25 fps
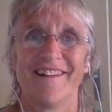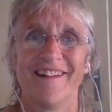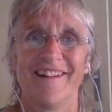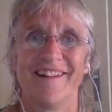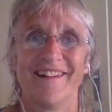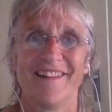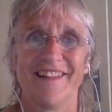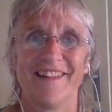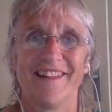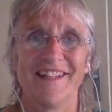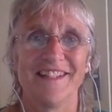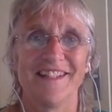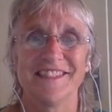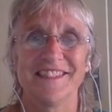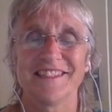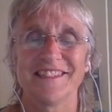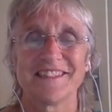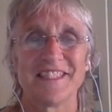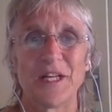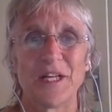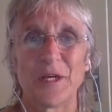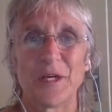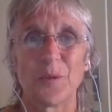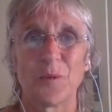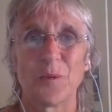There is
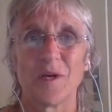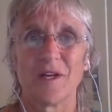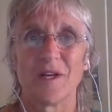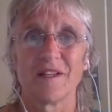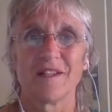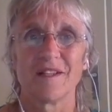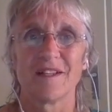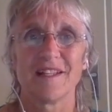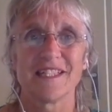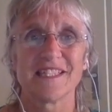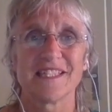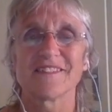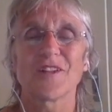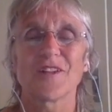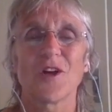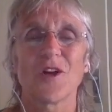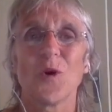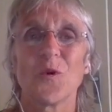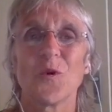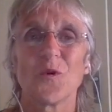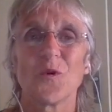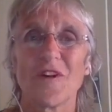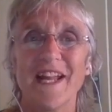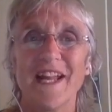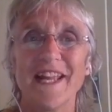no one, there's
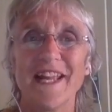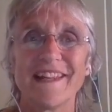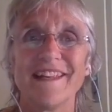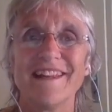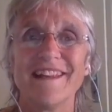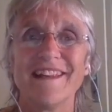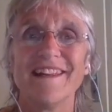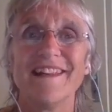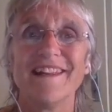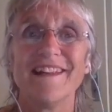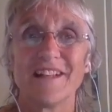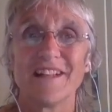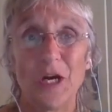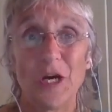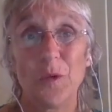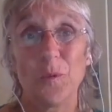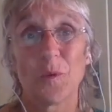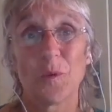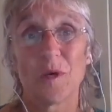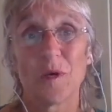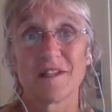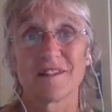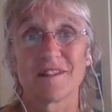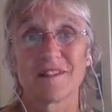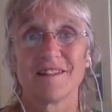already no
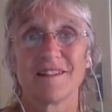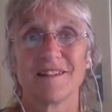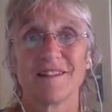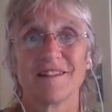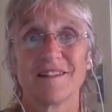one.